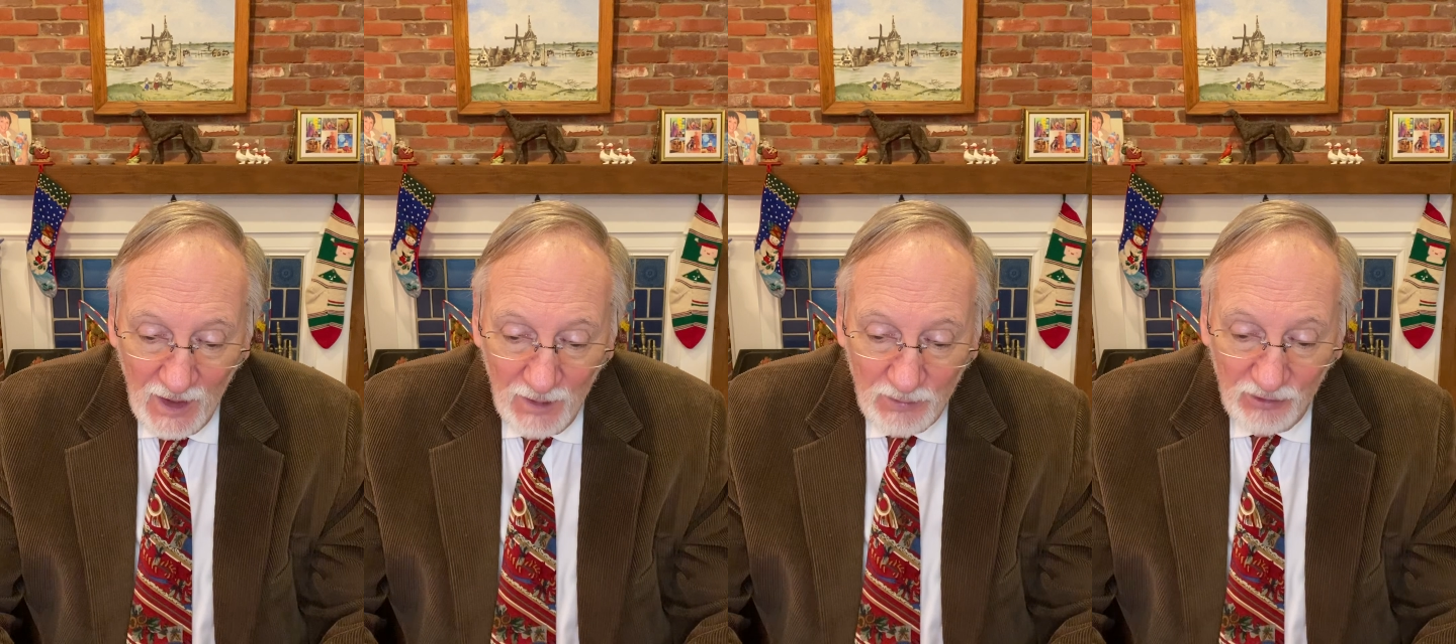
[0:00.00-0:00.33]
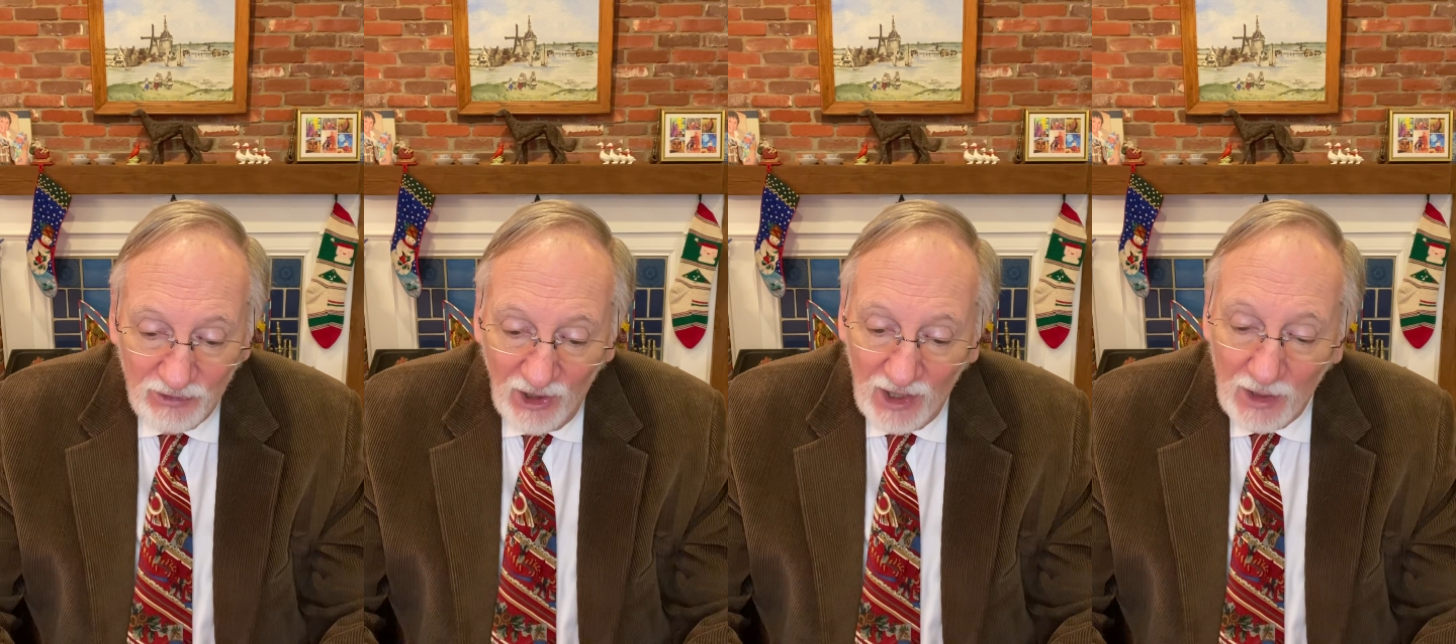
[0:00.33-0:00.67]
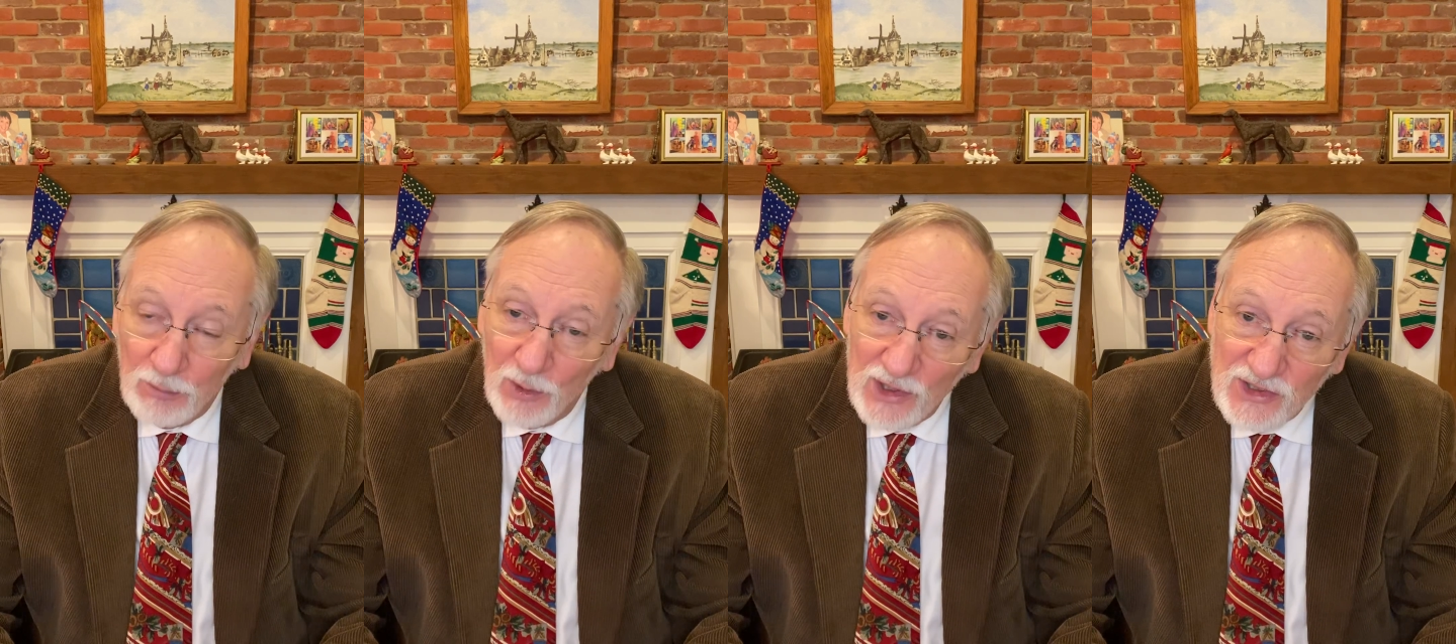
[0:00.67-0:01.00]
Befana
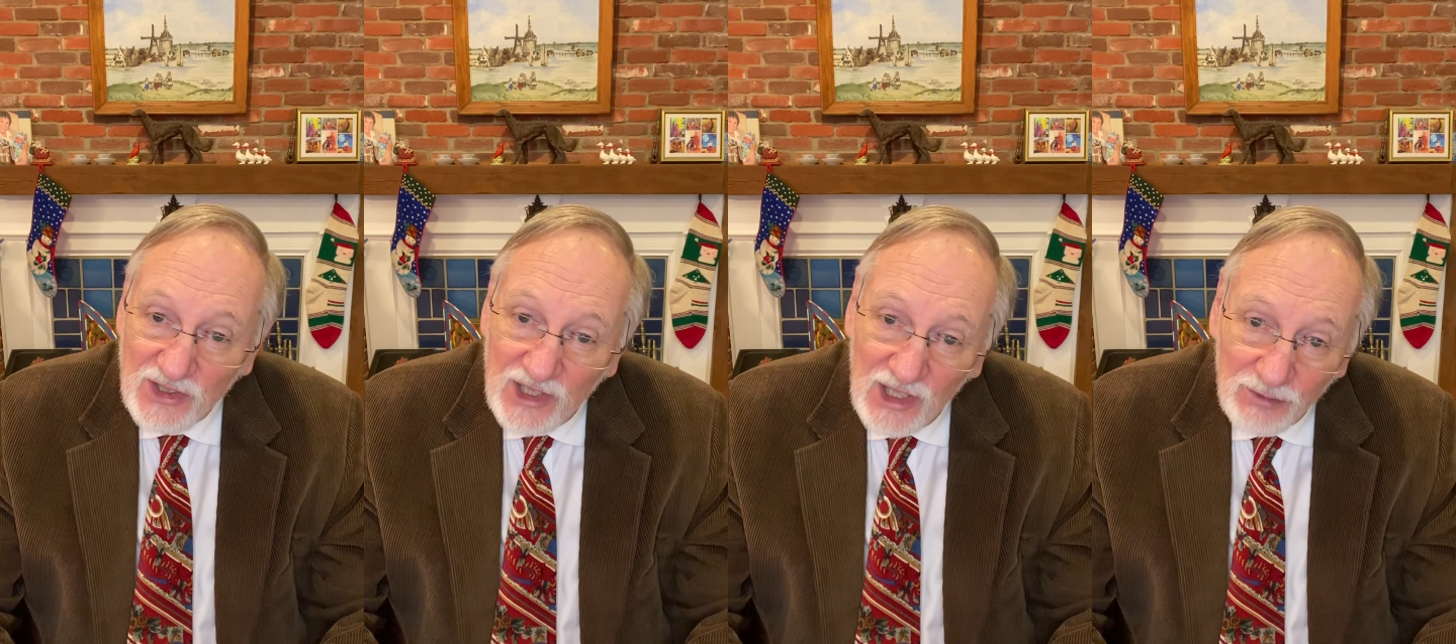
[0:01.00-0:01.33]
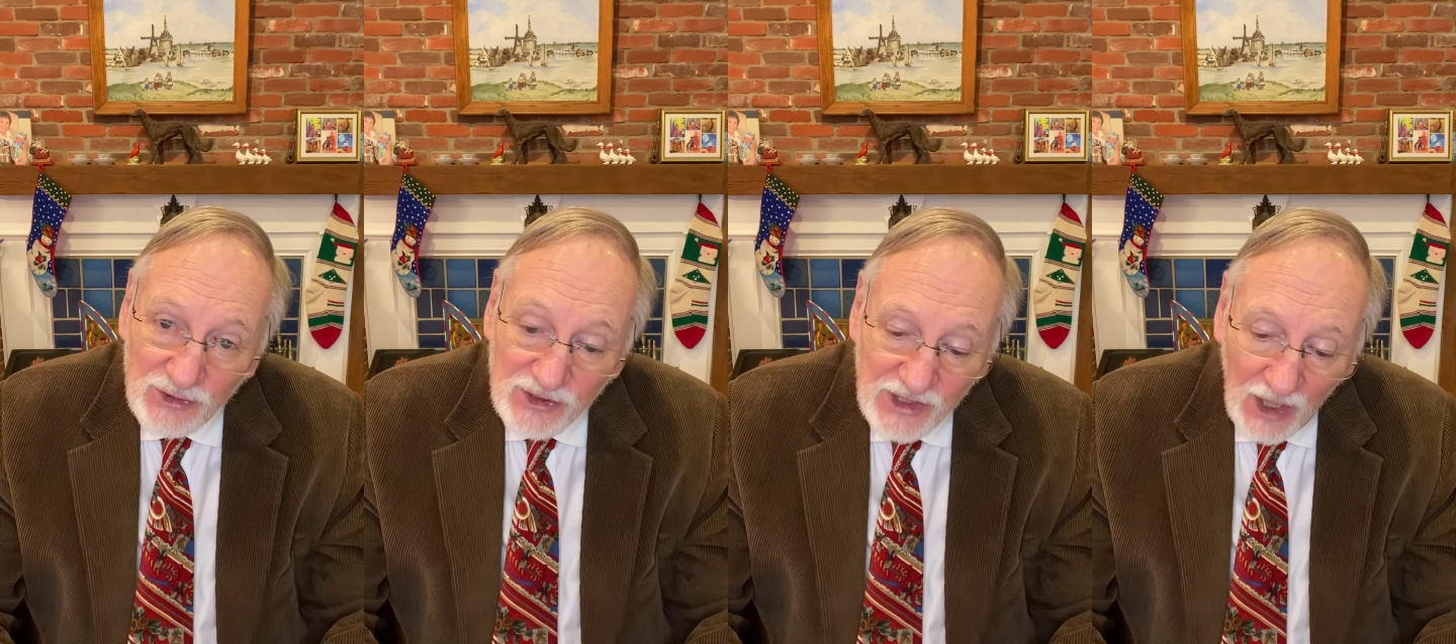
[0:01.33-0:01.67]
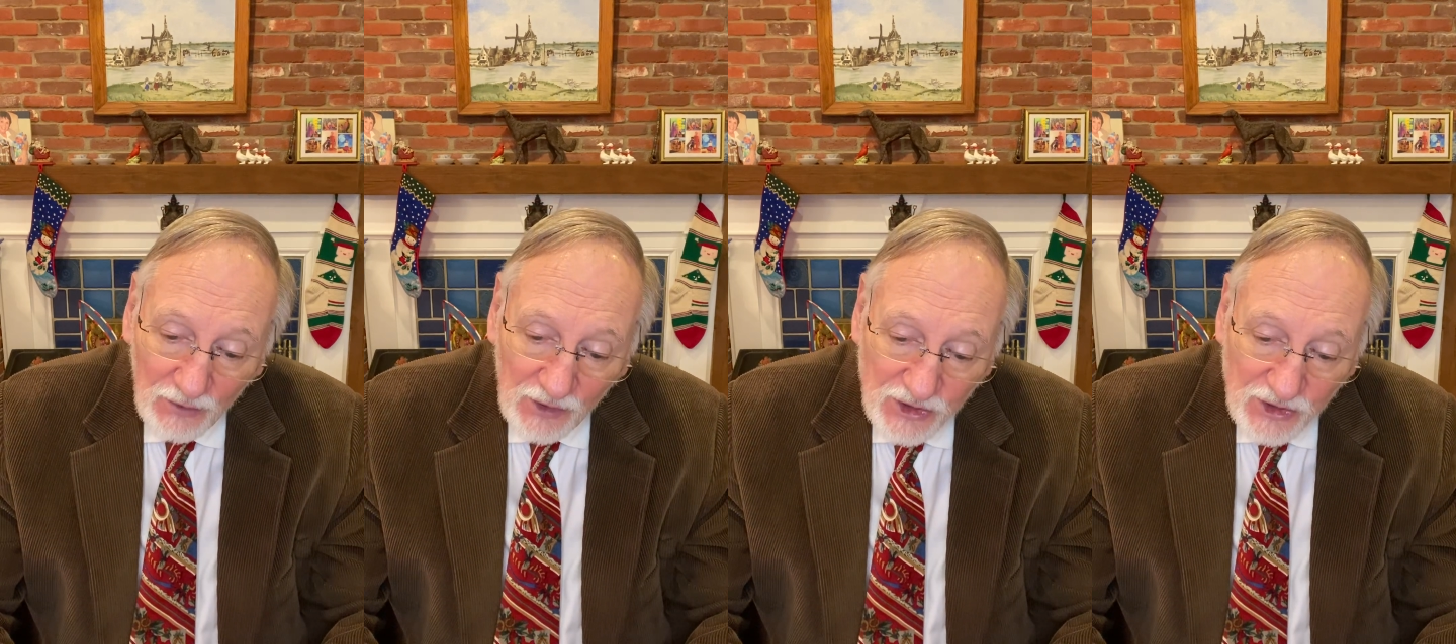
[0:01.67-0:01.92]
brings gifts down the